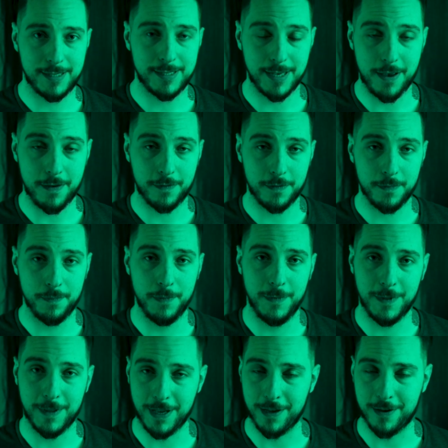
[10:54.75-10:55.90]
safe,
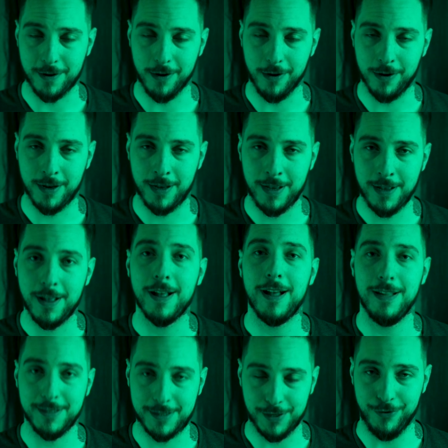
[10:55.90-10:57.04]
take care,
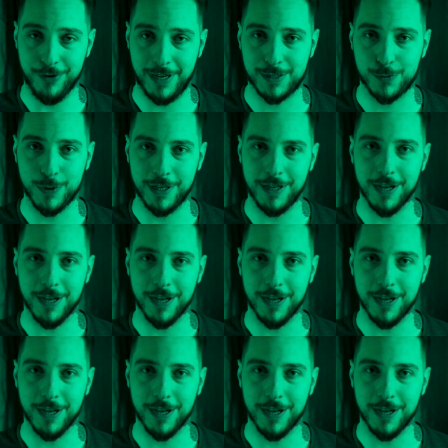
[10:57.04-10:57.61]
and see you next week